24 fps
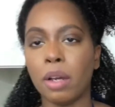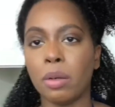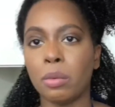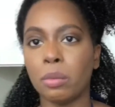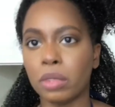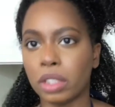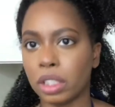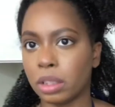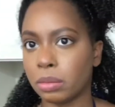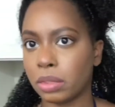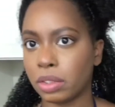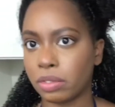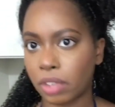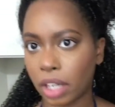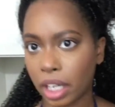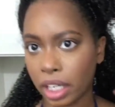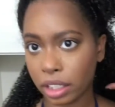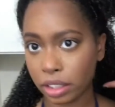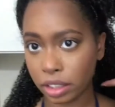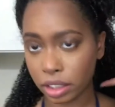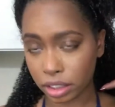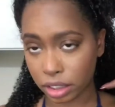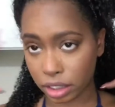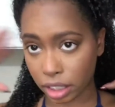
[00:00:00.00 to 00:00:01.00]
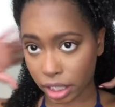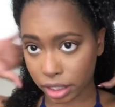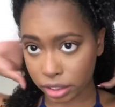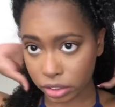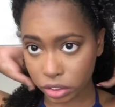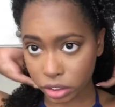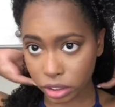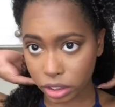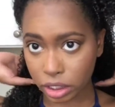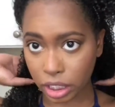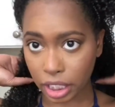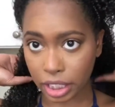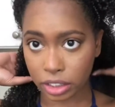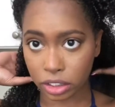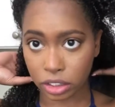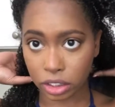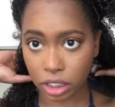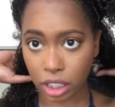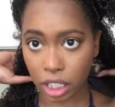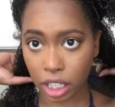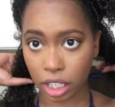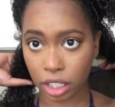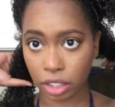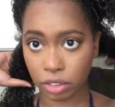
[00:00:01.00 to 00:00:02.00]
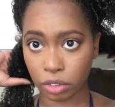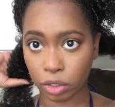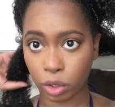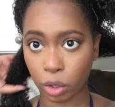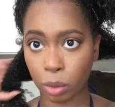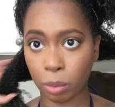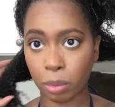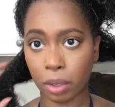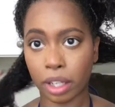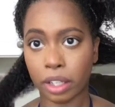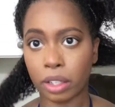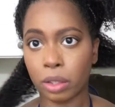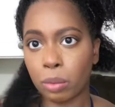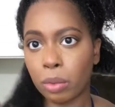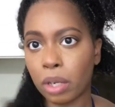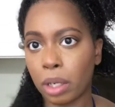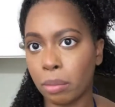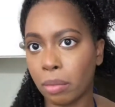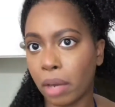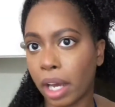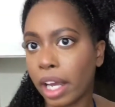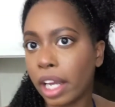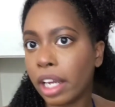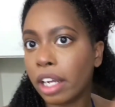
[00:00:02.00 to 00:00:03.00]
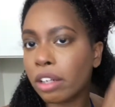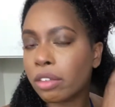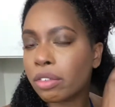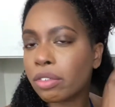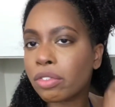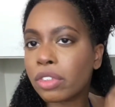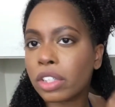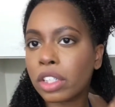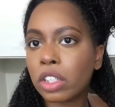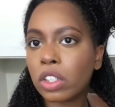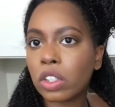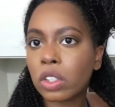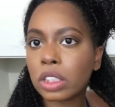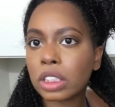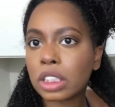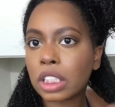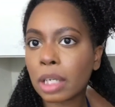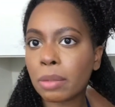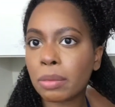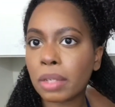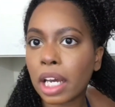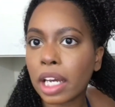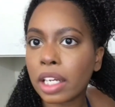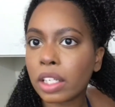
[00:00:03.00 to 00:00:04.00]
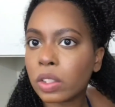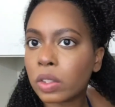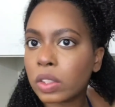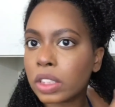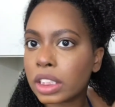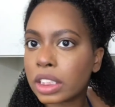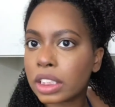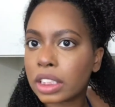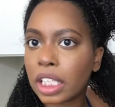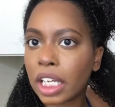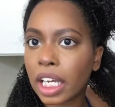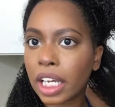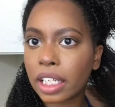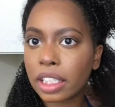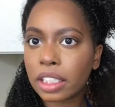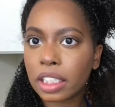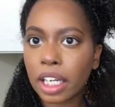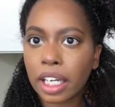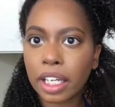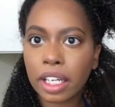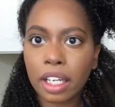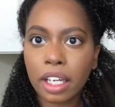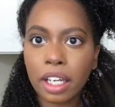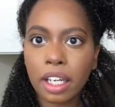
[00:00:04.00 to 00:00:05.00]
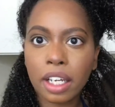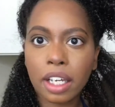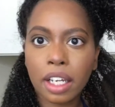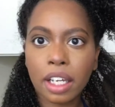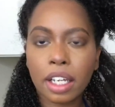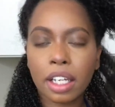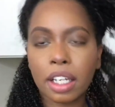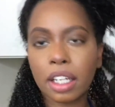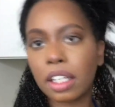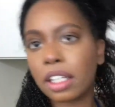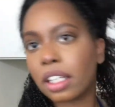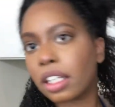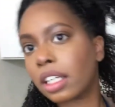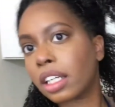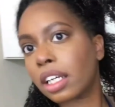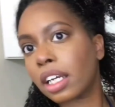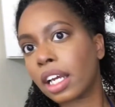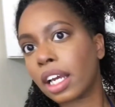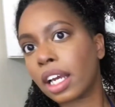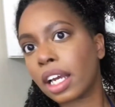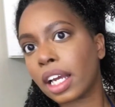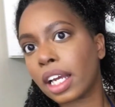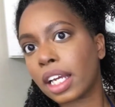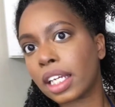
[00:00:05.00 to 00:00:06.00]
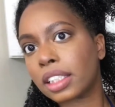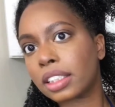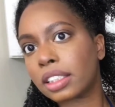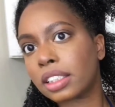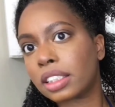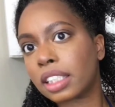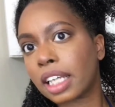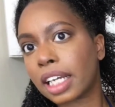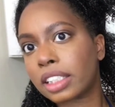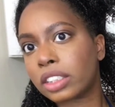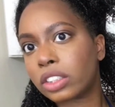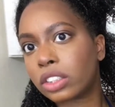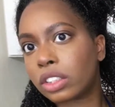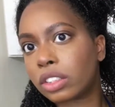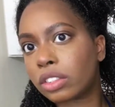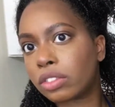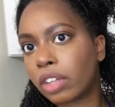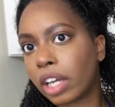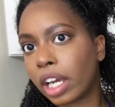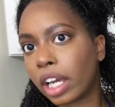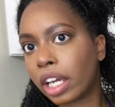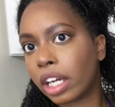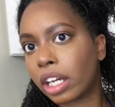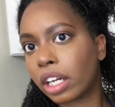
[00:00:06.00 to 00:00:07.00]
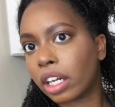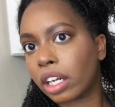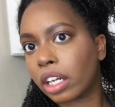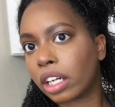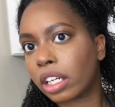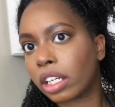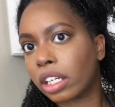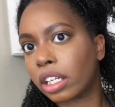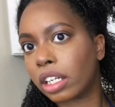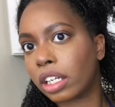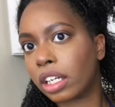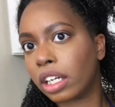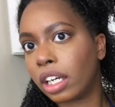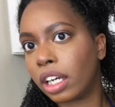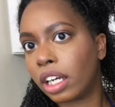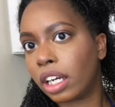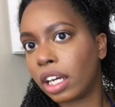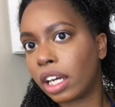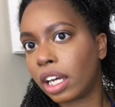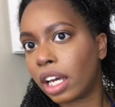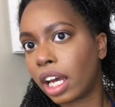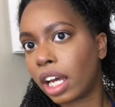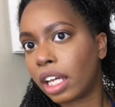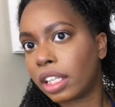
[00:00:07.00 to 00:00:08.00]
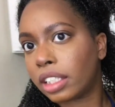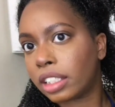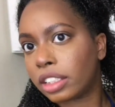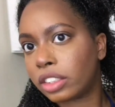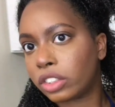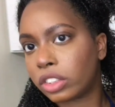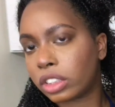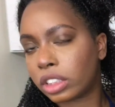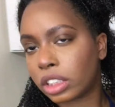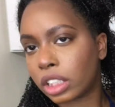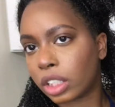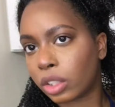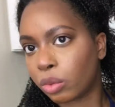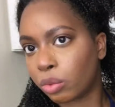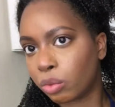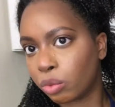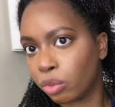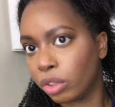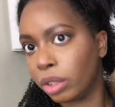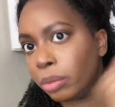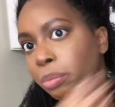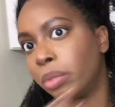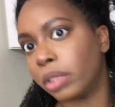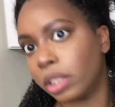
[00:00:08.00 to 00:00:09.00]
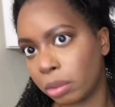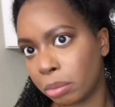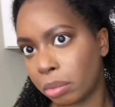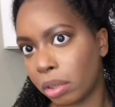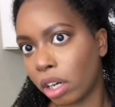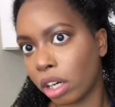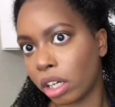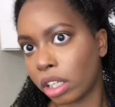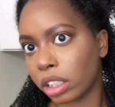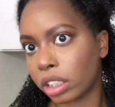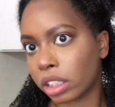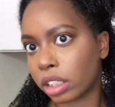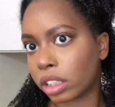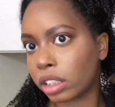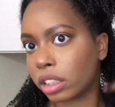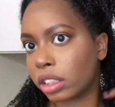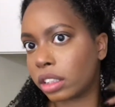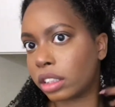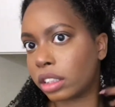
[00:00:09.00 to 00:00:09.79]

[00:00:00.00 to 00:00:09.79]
When I'm dividing the sections, I just kind of go by the way my hair feels. I'm not going to take like a section of hair and then just like rip it apart.